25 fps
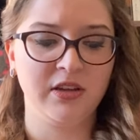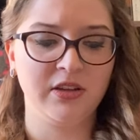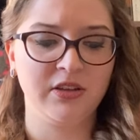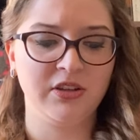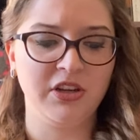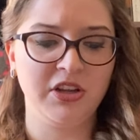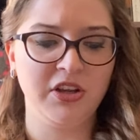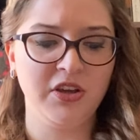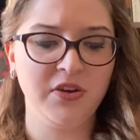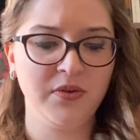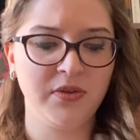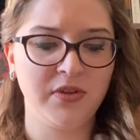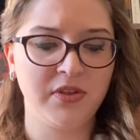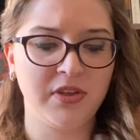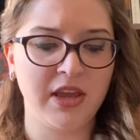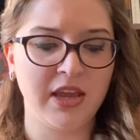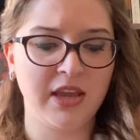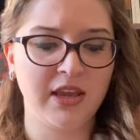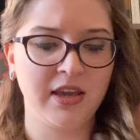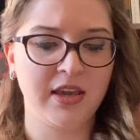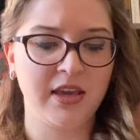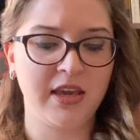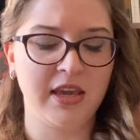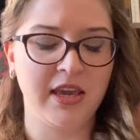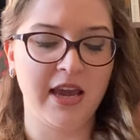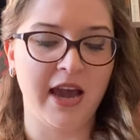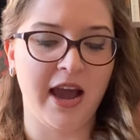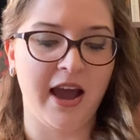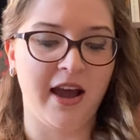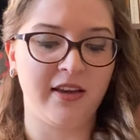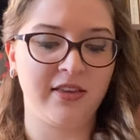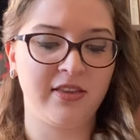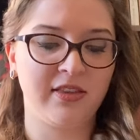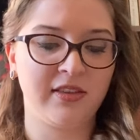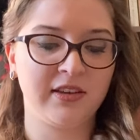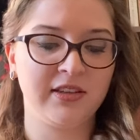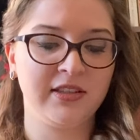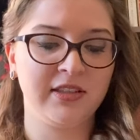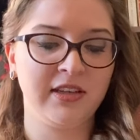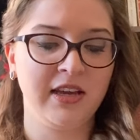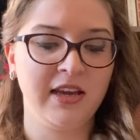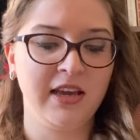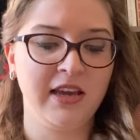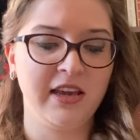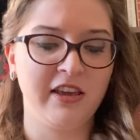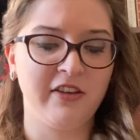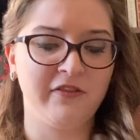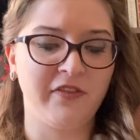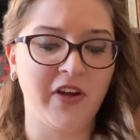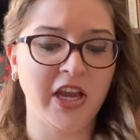Do you think, he asked,
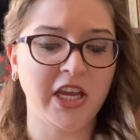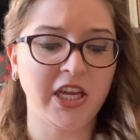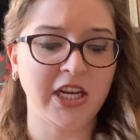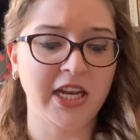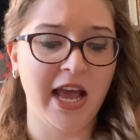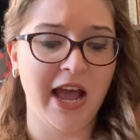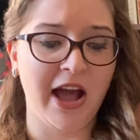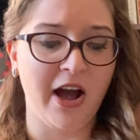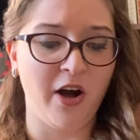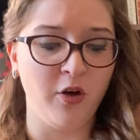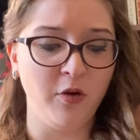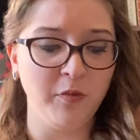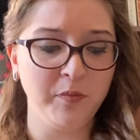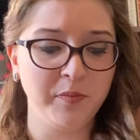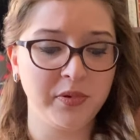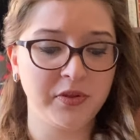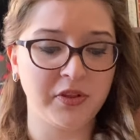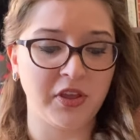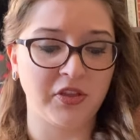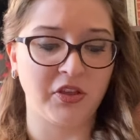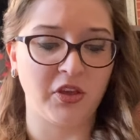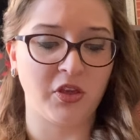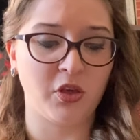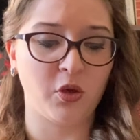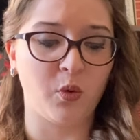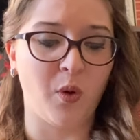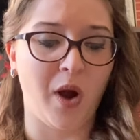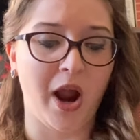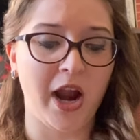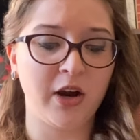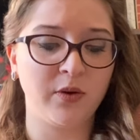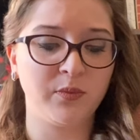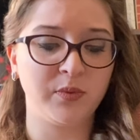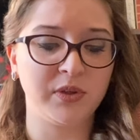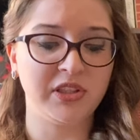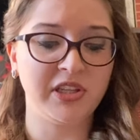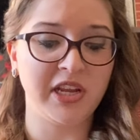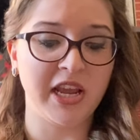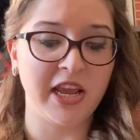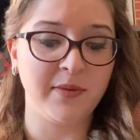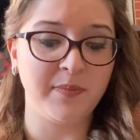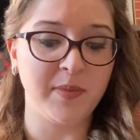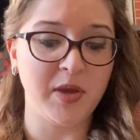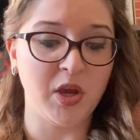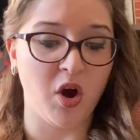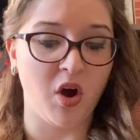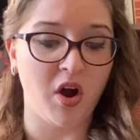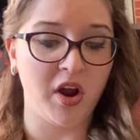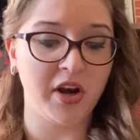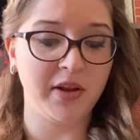if I could help, that the squire would take
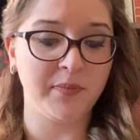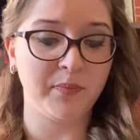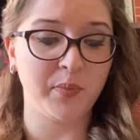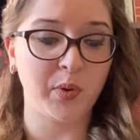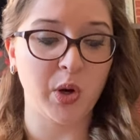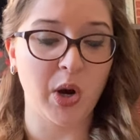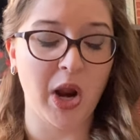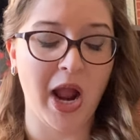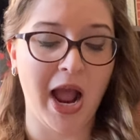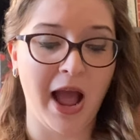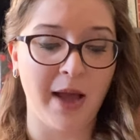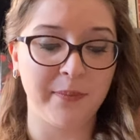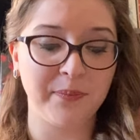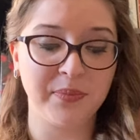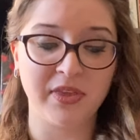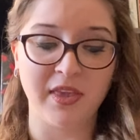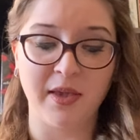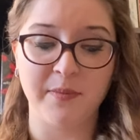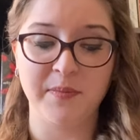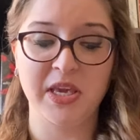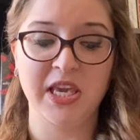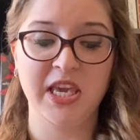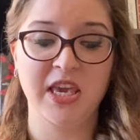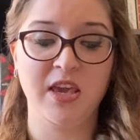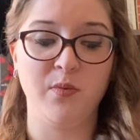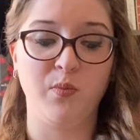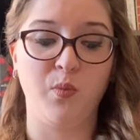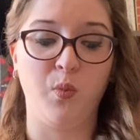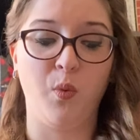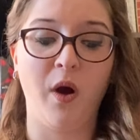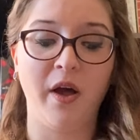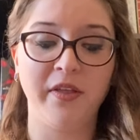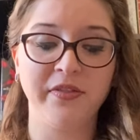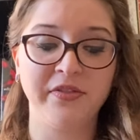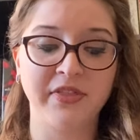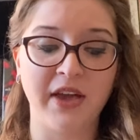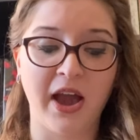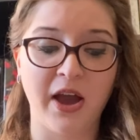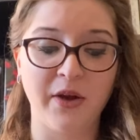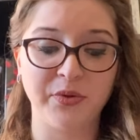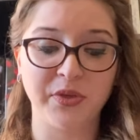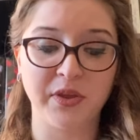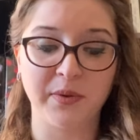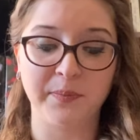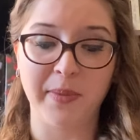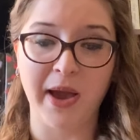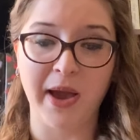me on and perhaps let me keep 1,000